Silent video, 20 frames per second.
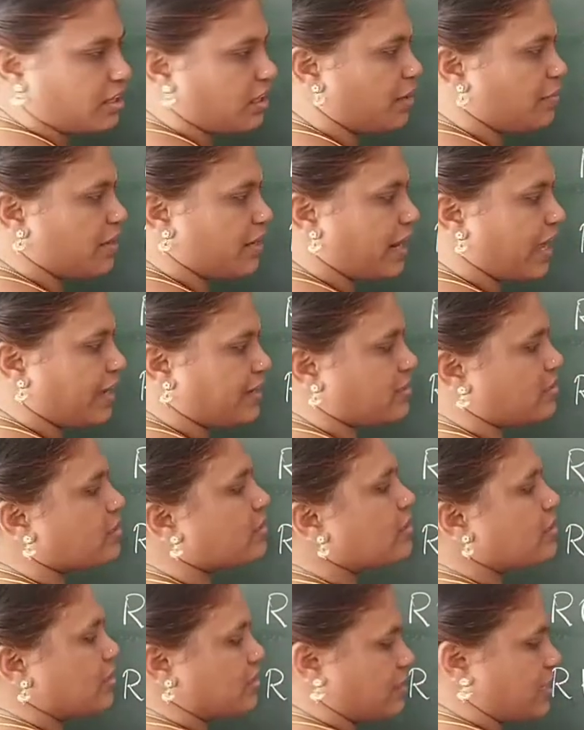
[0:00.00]
Am I right?
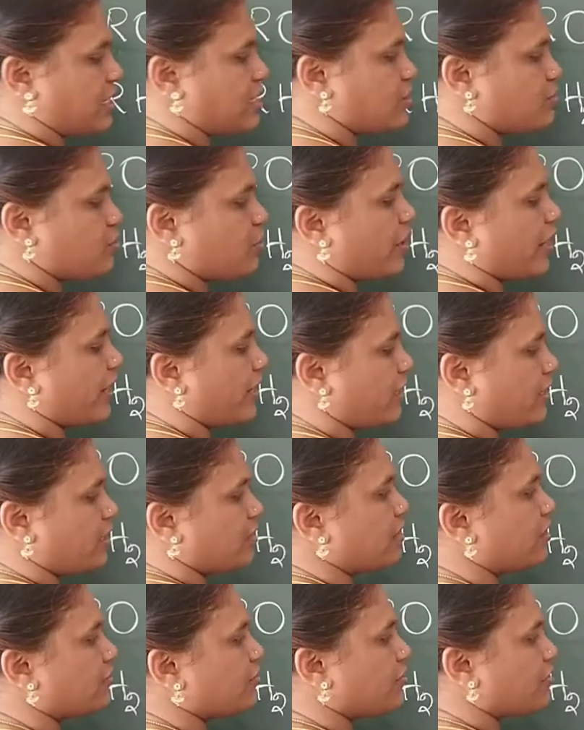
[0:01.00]
That is why
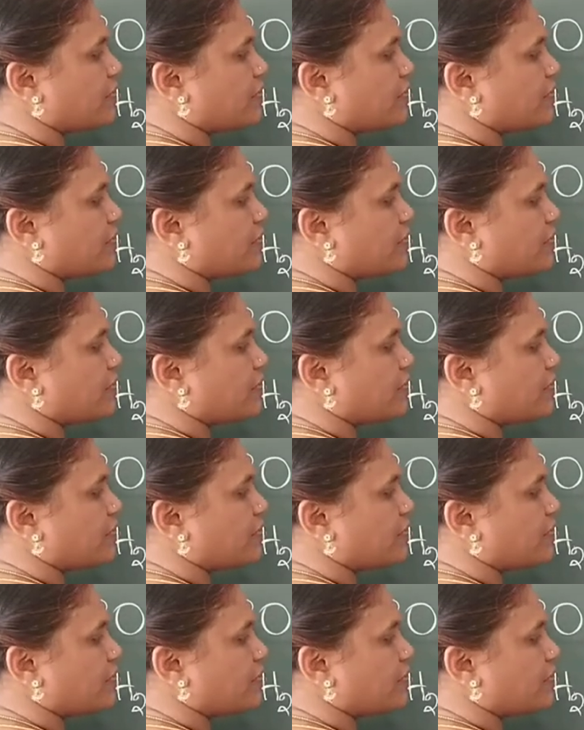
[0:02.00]
the